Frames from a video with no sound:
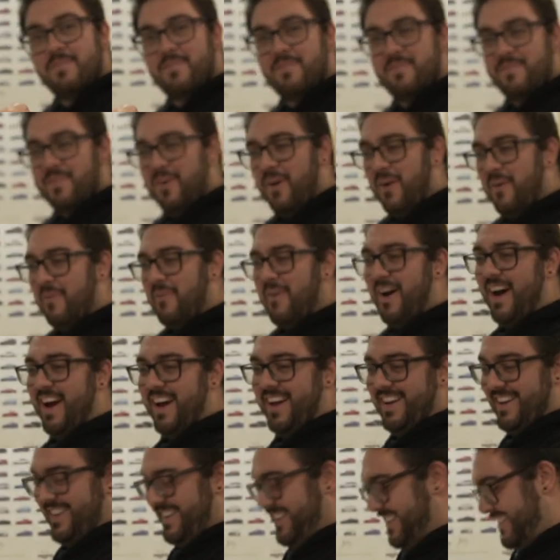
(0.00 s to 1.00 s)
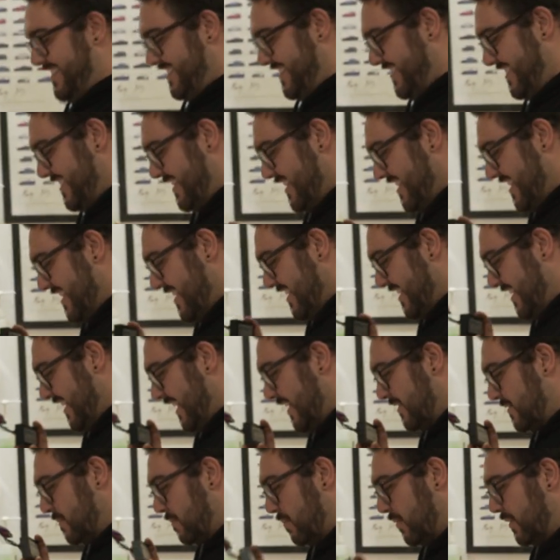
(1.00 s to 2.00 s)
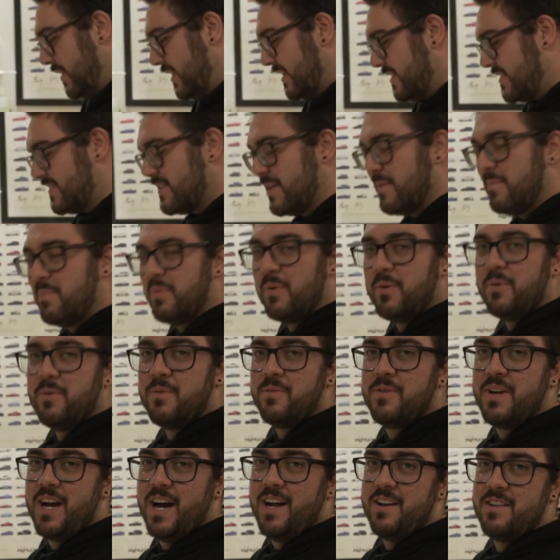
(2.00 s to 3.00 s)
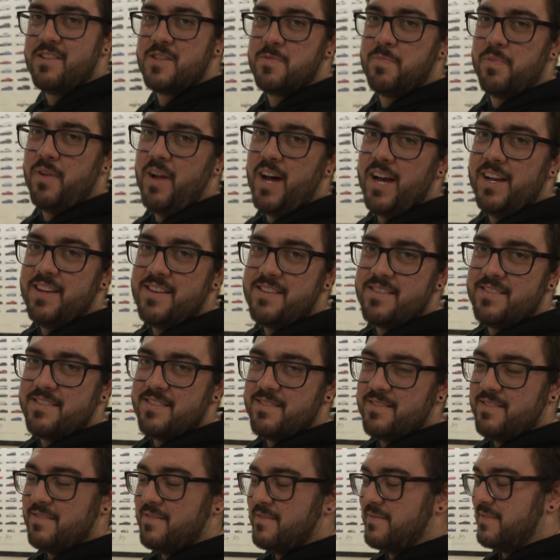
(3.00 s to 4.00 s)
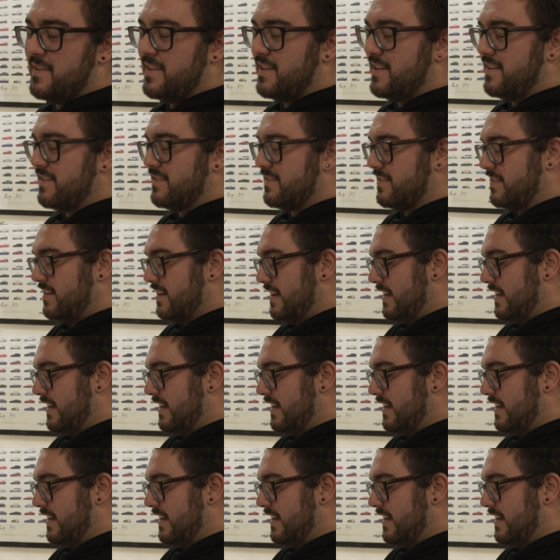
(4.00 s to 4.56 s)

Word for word: we need to put in. 4 wires. It's pretty simple cut and splice for this.